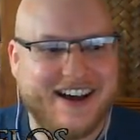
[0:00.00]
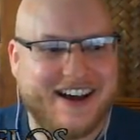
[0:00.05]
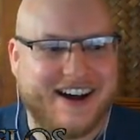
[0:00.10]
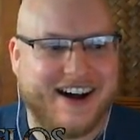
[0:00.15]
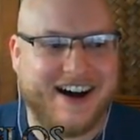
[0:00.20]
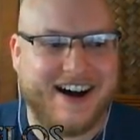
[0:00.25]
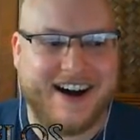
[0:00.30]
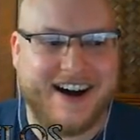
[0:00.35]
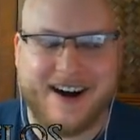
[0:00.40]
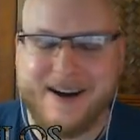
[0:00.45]

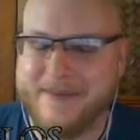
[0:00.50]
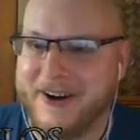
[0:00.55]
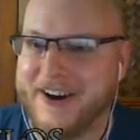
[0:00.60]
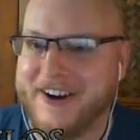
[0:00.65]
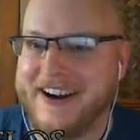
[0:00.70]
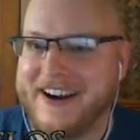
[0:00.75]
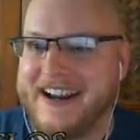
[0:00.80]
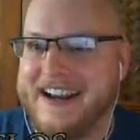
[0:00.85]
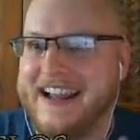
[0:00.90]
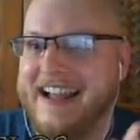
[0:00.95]
All
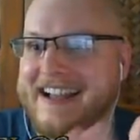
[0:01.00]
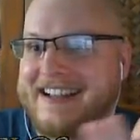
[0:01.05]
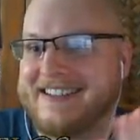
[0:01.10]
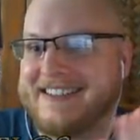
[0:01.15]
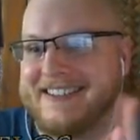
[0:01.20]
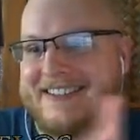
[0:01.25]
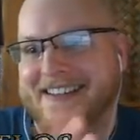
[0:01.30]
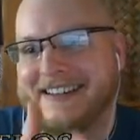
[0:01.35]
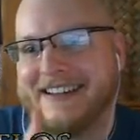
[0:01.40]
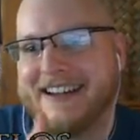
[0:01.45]
right.
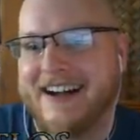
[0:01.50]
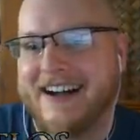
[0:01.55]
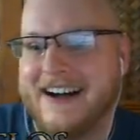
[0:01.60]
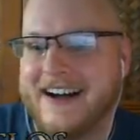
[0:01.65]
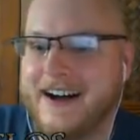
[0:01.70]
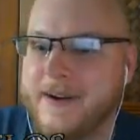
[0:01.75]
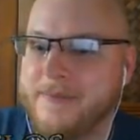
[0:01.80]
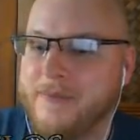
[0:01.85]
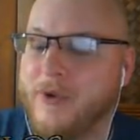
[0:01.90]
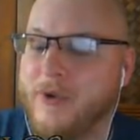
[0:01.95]
Excellent.
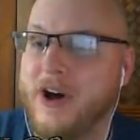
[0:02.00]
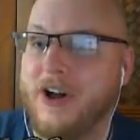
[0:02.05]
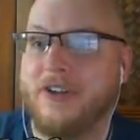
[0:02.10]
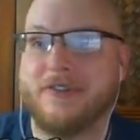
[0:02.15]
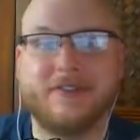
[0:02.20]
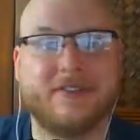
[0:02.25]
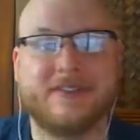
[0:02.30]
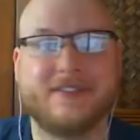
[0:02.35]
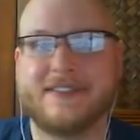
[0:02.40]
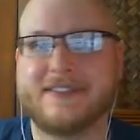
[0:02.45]

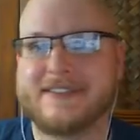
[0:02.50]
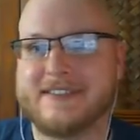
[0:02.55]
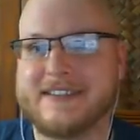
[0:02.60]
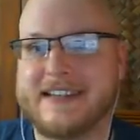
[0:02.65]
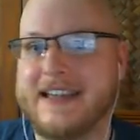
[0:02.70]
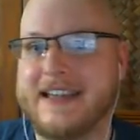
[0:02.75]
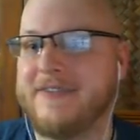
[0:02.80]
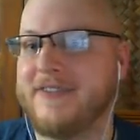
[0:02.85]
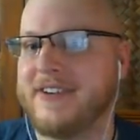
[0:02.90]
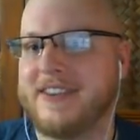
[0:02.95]
Well,
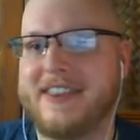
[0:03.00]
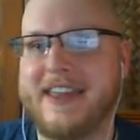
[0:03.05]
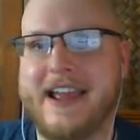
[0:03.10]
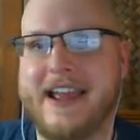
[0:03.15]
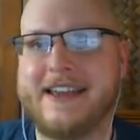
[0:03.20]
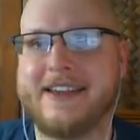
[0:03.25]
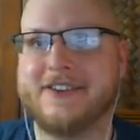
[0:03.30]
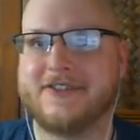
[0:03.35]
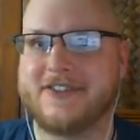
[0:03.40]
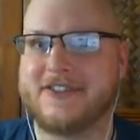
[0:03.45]
Stephen,
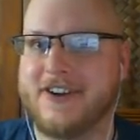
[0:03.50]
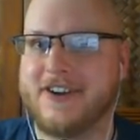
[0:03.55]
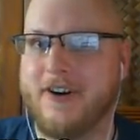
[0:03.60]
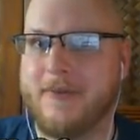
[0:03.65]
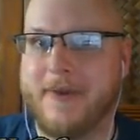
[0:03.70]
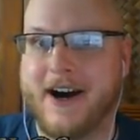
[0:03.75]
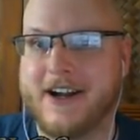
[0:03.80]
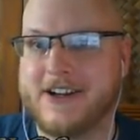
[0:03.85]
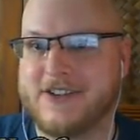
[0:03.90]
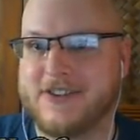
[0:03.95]
thank you so
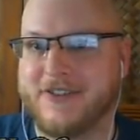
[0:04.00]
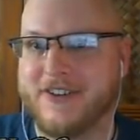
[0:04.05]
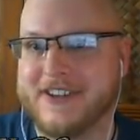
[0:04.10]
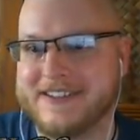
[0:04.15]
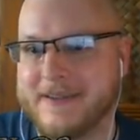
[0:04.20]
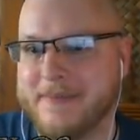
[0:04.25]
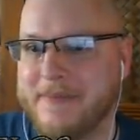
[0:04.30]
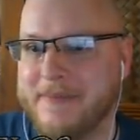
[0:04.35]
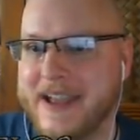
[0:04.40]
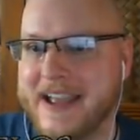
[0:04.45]
much for this
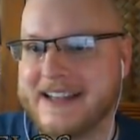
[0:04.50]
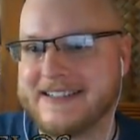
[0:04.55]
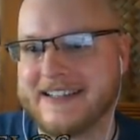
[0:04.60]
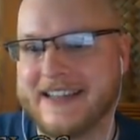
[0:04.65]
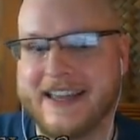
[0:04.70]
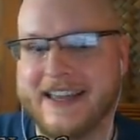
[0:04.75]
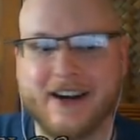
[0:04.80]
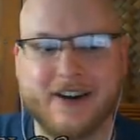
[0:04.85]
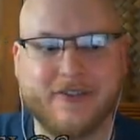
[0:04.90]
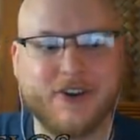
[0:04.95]
amazing
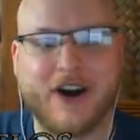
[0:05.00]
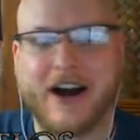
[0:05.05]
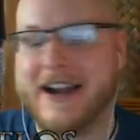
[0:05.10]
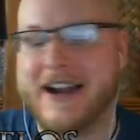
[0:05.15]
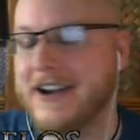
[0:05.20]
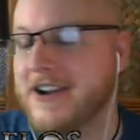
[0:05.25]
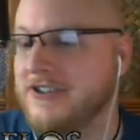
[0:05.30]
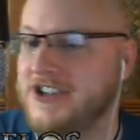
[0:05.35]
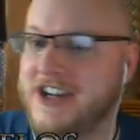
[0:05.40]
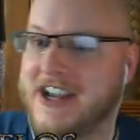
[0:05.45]
interview. I
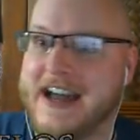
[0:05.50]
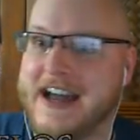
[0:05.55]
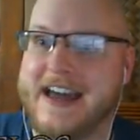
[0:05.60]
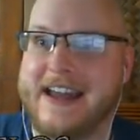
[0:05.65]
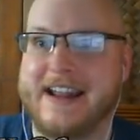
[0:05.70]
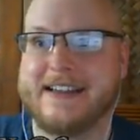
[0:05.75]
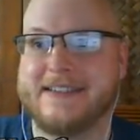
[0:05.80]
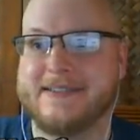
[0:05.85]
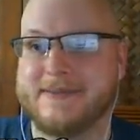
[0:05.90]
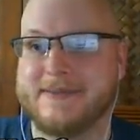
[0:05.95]
know chat
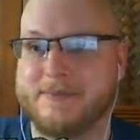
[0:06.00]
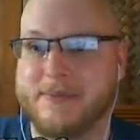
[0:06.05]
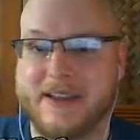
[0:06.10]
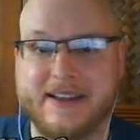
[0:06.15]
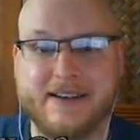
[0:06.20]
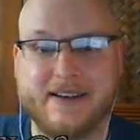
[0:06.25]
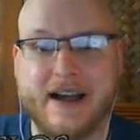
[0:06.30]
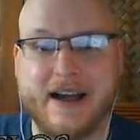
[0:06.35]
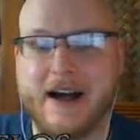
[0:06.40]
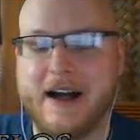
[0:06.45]
has
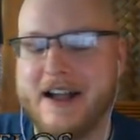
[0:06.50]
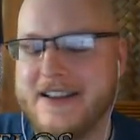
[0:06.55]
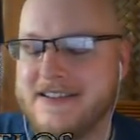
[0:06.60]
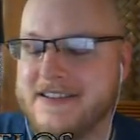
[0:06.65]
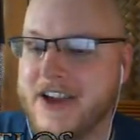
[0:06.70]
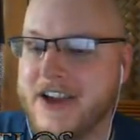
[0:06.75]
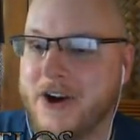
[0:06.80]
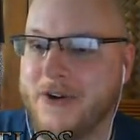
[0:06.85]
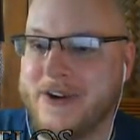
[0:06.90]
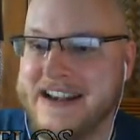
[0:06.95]
been
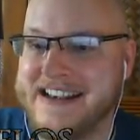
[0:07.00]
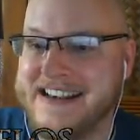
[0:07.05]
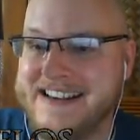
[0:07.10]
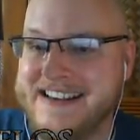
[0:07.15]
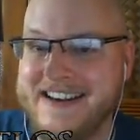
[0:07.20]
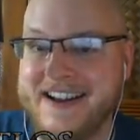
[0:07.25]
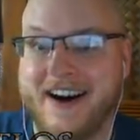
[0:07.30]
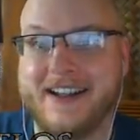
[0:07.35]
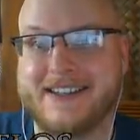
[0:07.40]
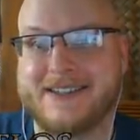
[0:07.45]
going
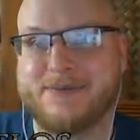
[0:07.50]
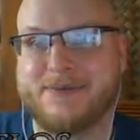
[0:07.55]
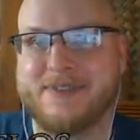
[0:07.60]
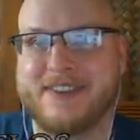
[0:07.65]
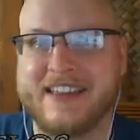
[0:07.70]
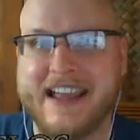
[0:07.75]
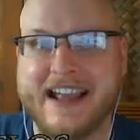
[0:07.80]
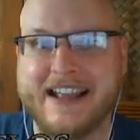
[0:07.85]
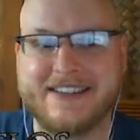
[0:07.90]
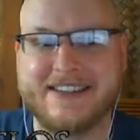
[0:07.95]
nuts with
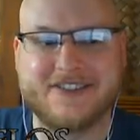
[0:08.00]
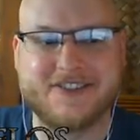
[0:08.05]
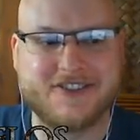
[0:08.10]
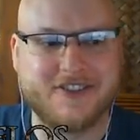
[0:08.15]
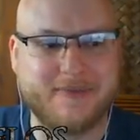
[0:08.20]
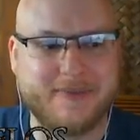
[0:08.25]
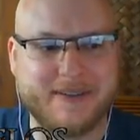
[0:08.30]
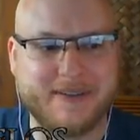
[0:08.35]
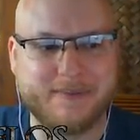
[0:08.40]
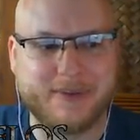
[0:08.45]
the answers
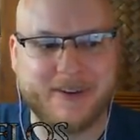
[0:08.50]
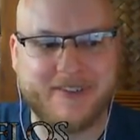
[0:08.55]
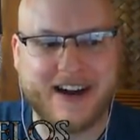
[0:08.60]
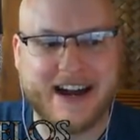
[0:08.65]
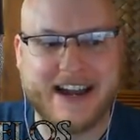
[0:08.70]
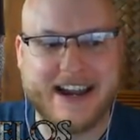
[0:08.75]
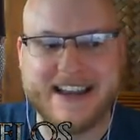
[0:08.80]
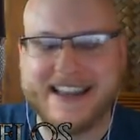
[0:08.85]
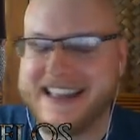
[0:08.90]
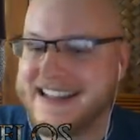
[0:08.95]
you've been
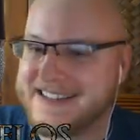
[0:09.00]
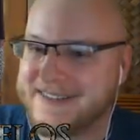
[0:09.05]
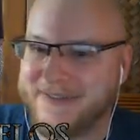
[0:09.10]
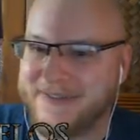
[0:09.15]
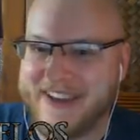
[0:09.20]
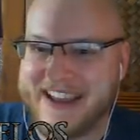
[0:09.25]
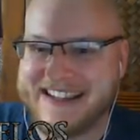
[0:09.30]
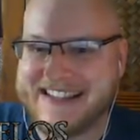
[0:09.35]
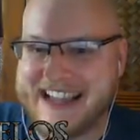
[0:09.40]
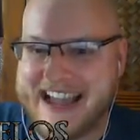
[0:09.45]
providing. It's
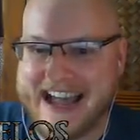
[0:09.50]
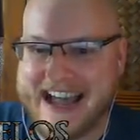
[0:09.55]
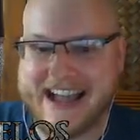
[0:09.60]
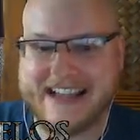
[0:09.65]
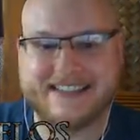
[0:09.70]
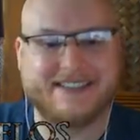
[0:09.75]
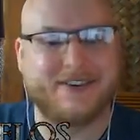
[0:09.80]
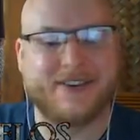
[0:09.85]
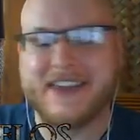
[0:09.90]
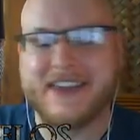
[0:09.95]

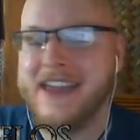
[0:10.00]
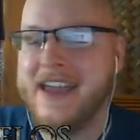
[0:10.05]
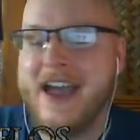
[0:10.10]
fantastic.